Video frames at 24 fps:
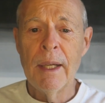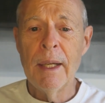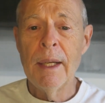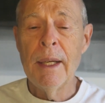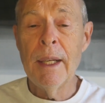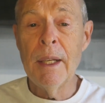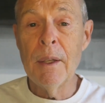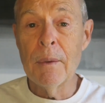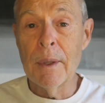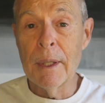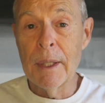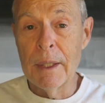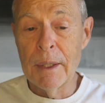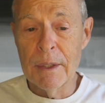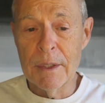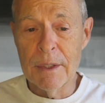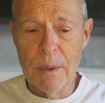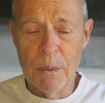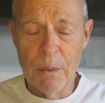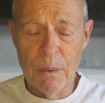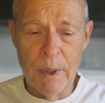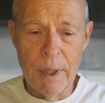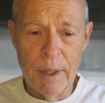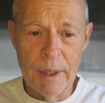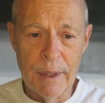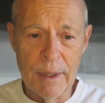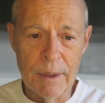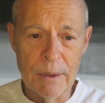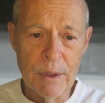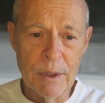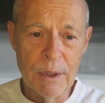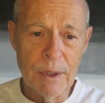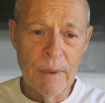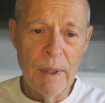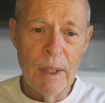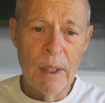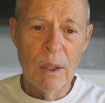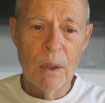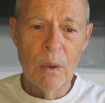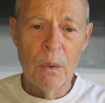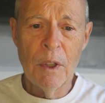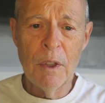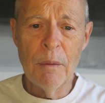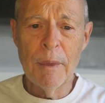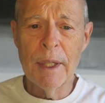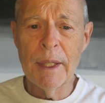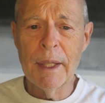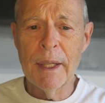Anyway, here's the way it goes.
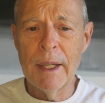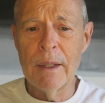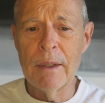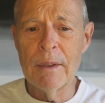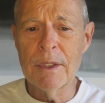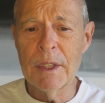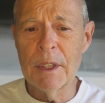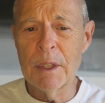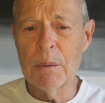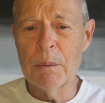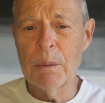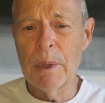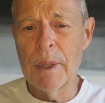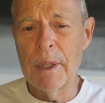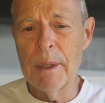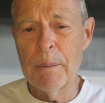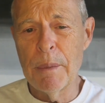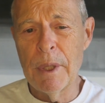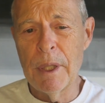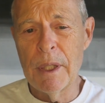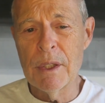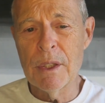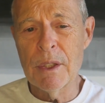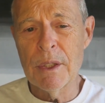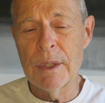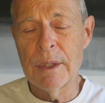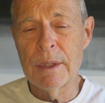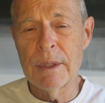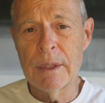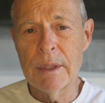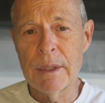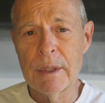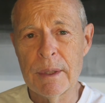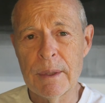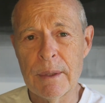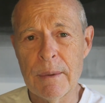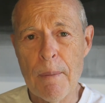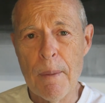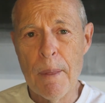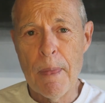One of my counseling patients